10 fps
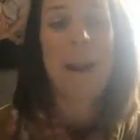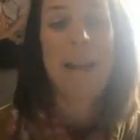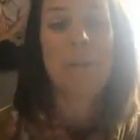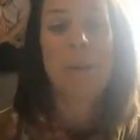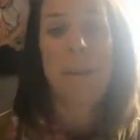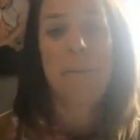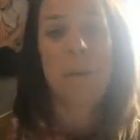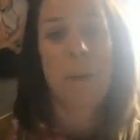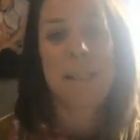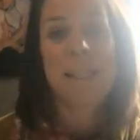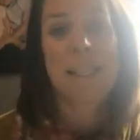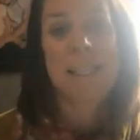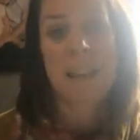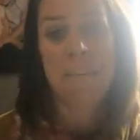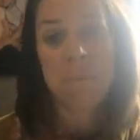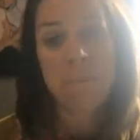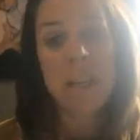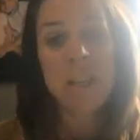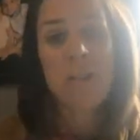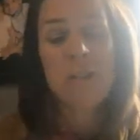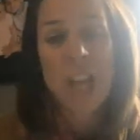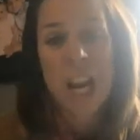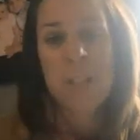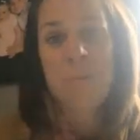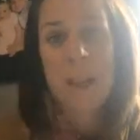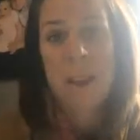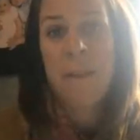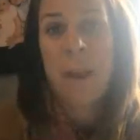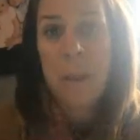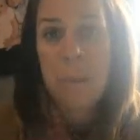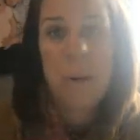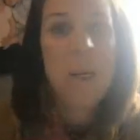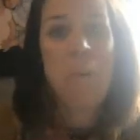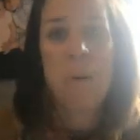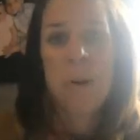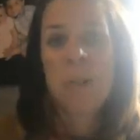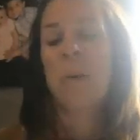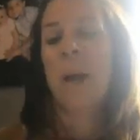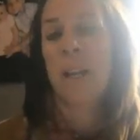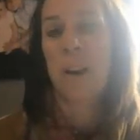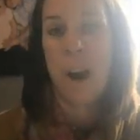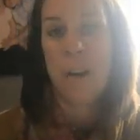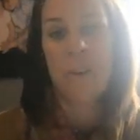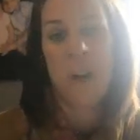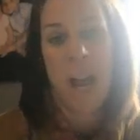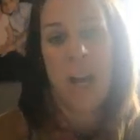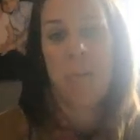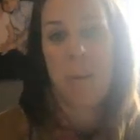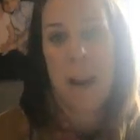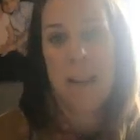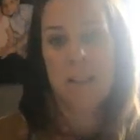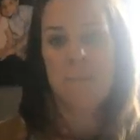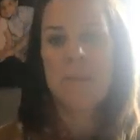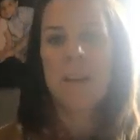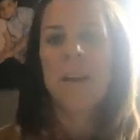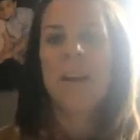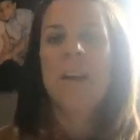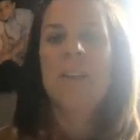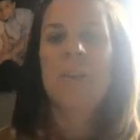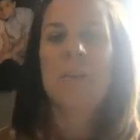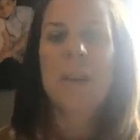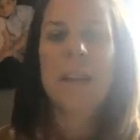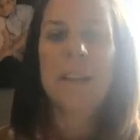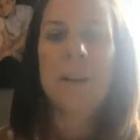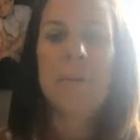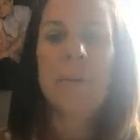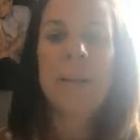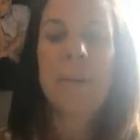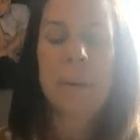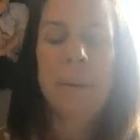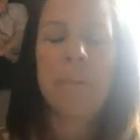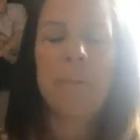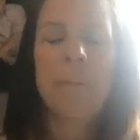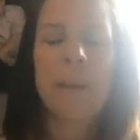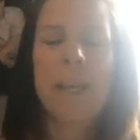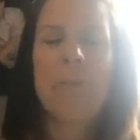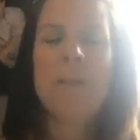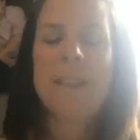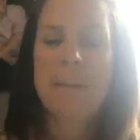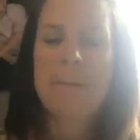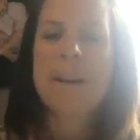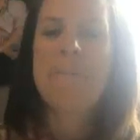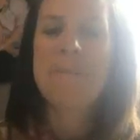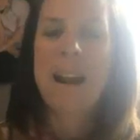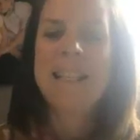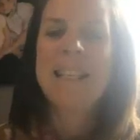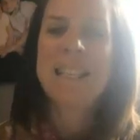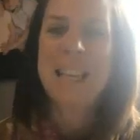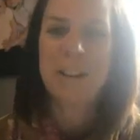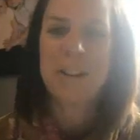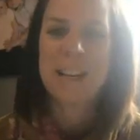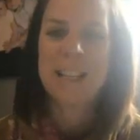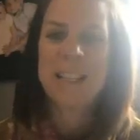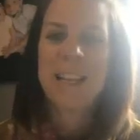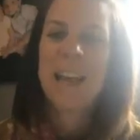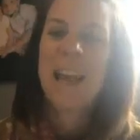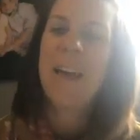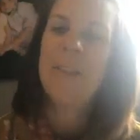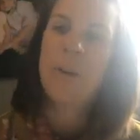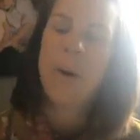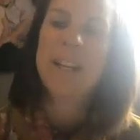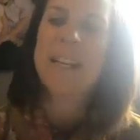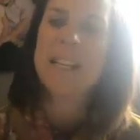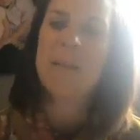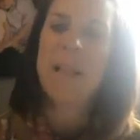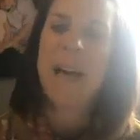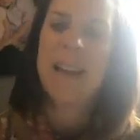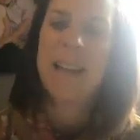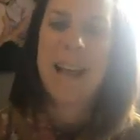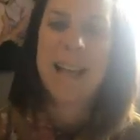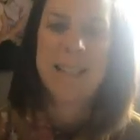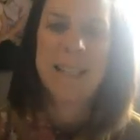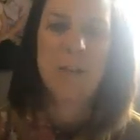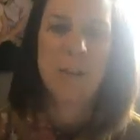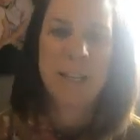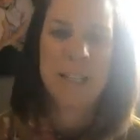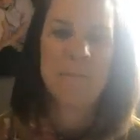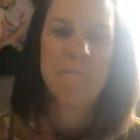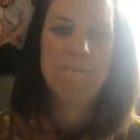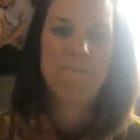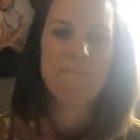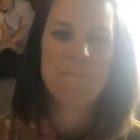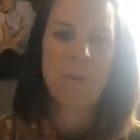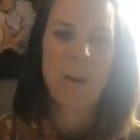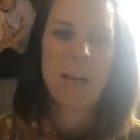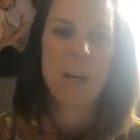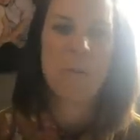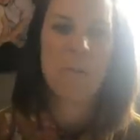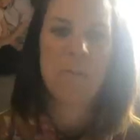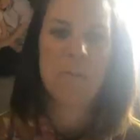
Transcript: price went up to 160 because there's not as many available anymore, so I can offer a higher price. So new equilibrium, equilibrium price is increased and the quantity supplied has decreased right here.